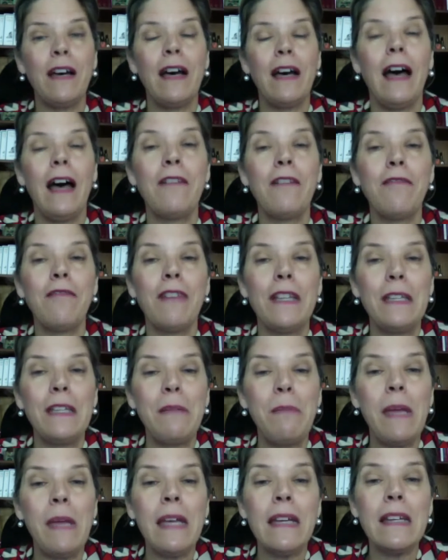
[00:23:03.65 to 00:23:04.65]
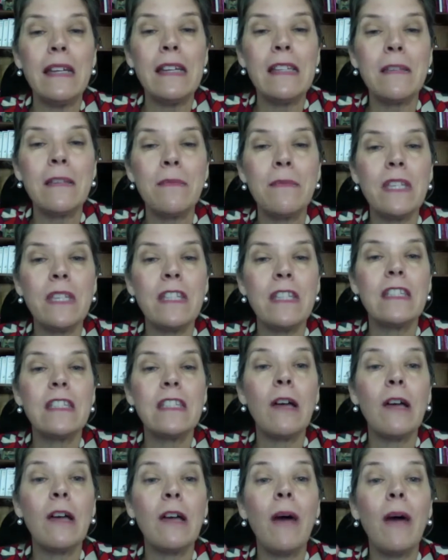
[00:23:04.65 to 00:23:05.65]
unfunding mechanisms
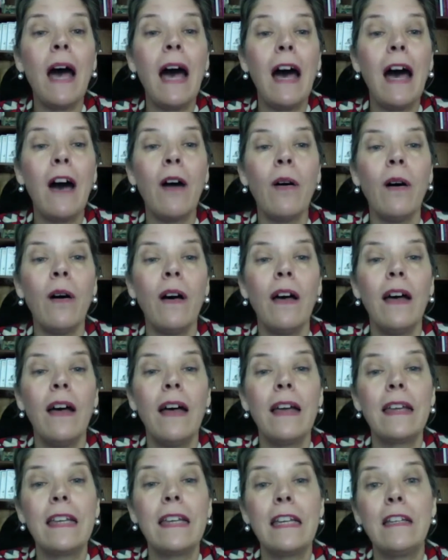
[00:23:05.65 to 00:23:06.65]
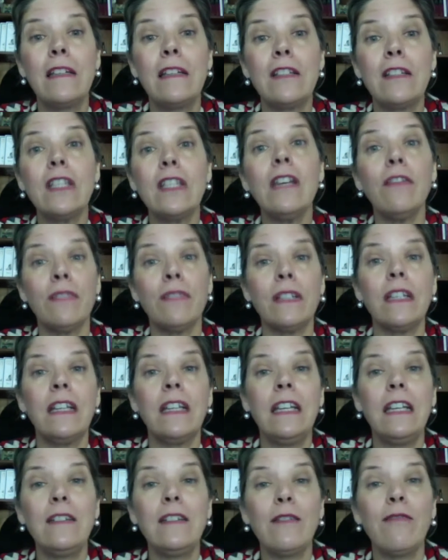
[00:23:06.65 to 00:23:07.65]
somehow can shift
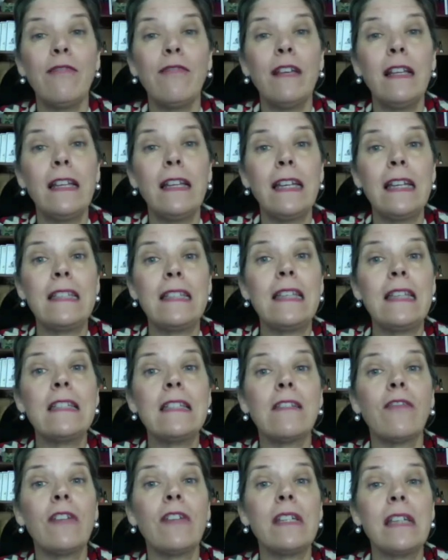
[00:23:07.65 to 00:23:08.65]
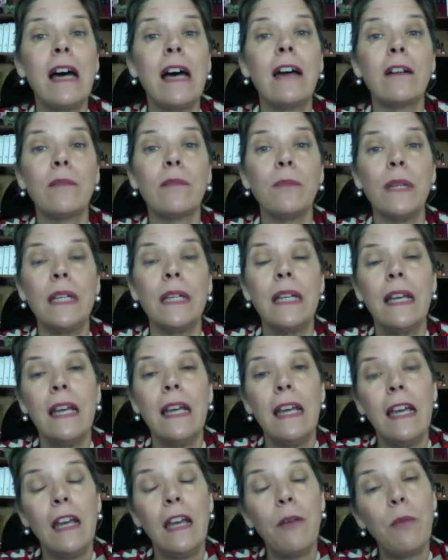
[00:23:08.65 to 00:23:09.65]
into feeling a sense of entitlement.
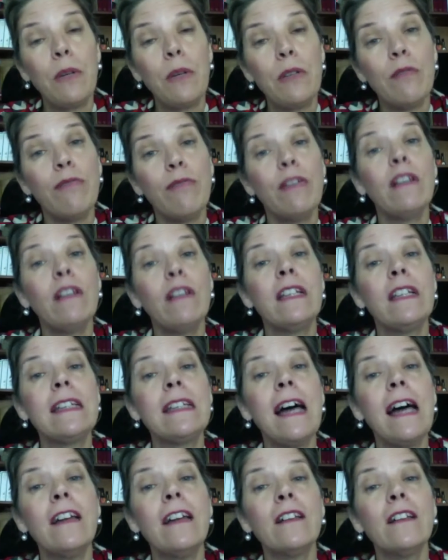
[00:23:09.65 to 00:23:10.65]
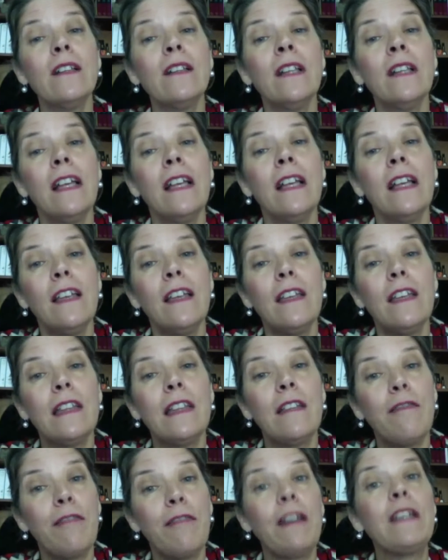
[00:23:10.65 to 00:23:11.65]
And when you feel entitled,
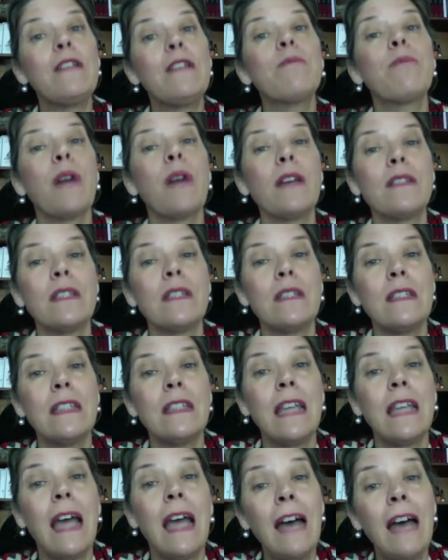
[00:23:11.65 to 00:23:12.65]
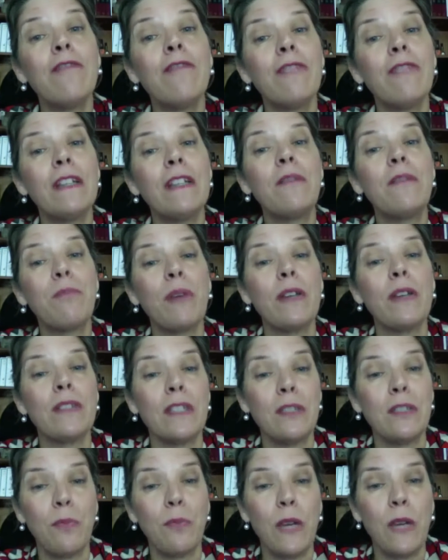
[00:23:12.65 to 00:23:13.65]
the unfunding
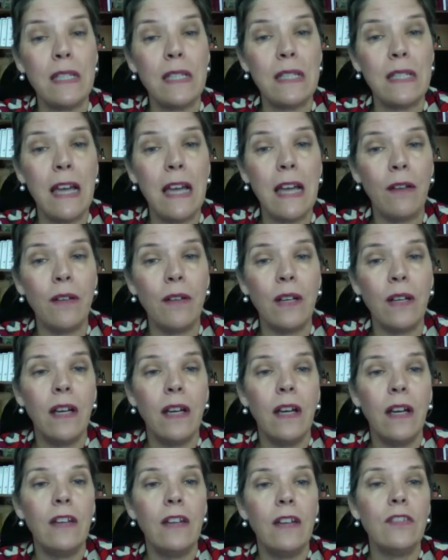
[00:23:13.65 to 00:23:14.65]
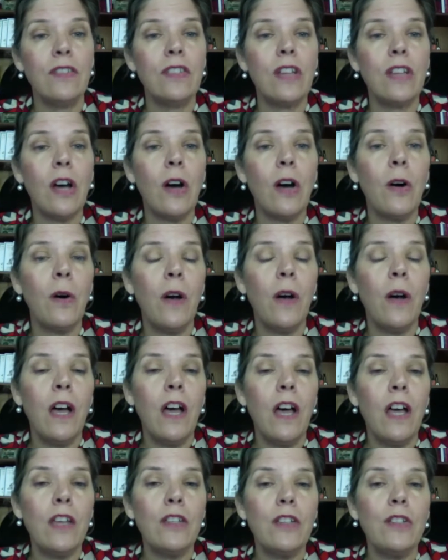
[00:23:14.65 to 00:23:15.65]
process breaks down. So
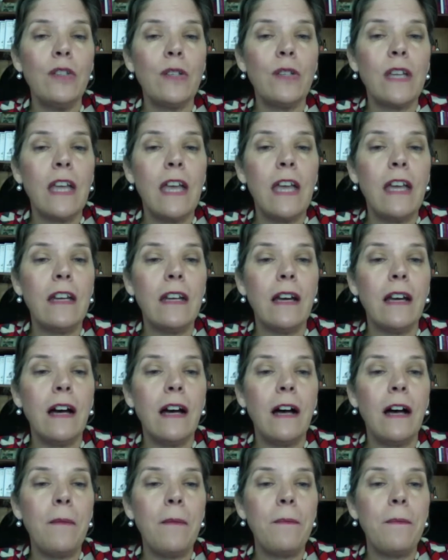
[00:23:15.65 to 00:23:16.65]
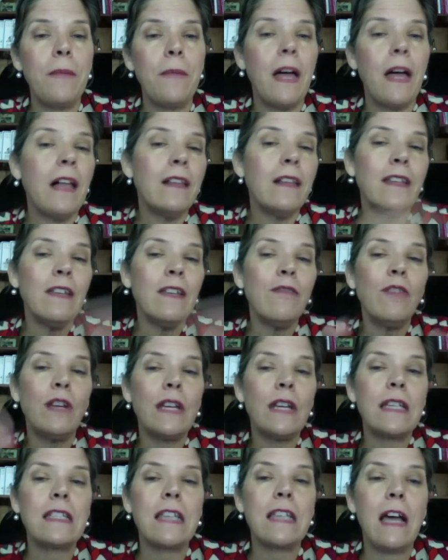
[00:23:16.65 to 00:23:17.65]
you can, I'll give you
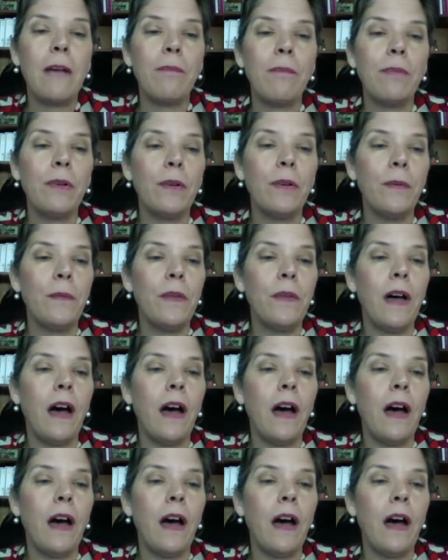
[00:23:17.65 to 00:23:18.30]
an example.